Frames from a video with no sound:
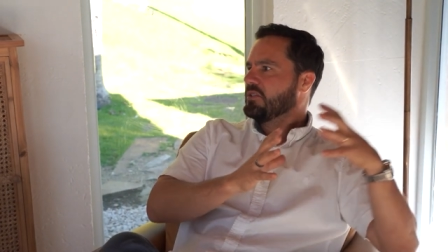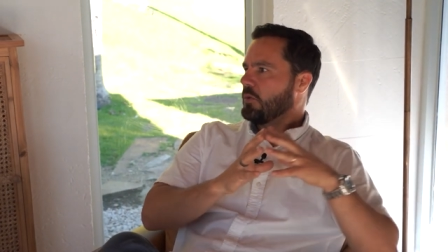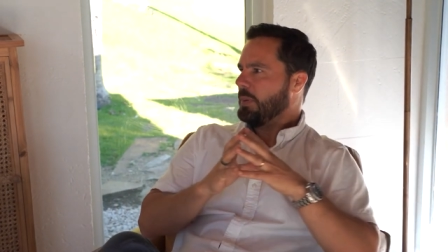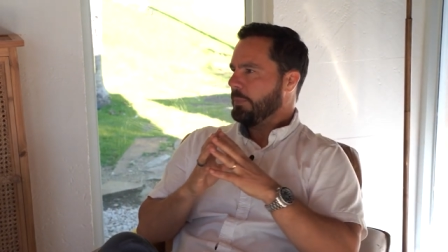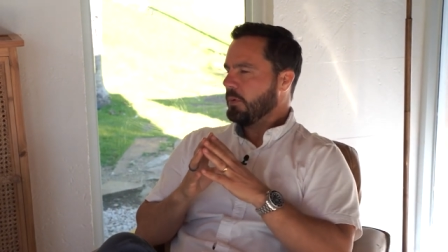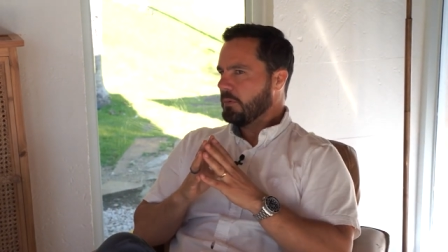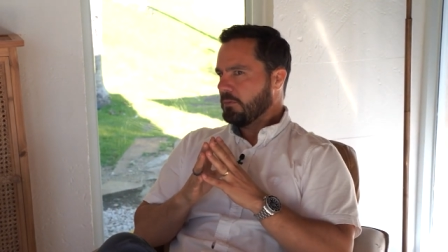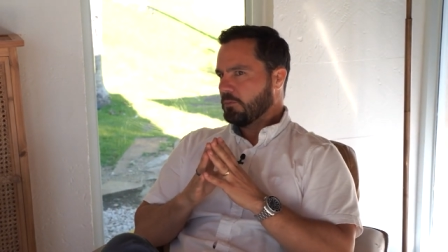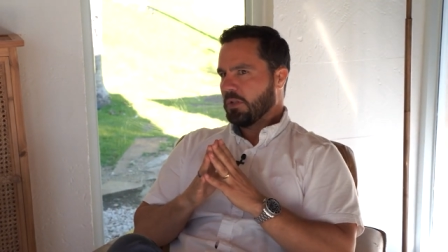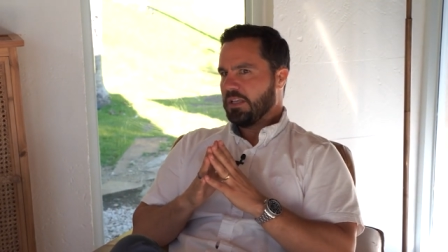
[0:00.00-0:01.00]
So
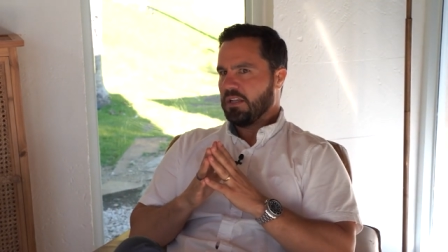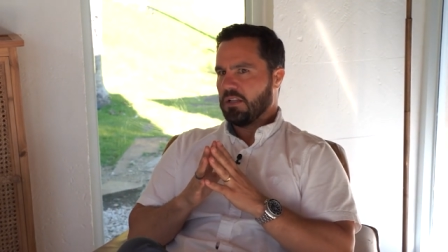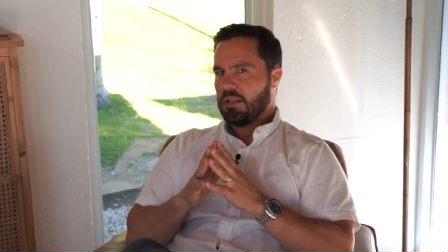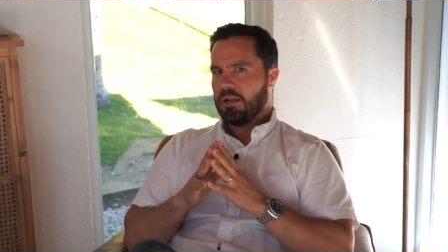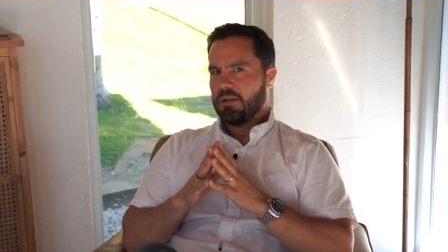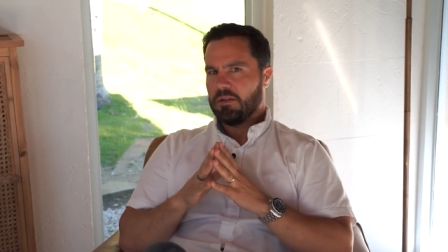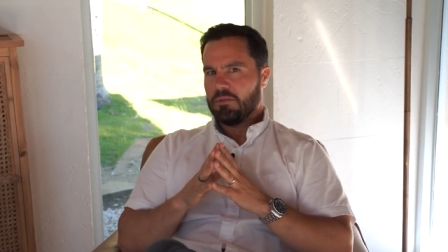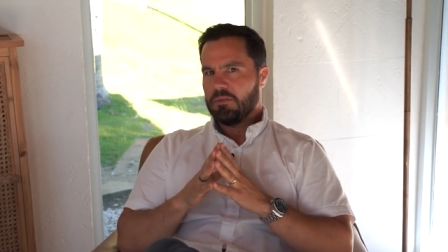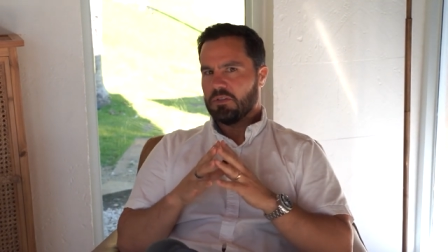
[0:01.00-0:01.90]
people really get a lot of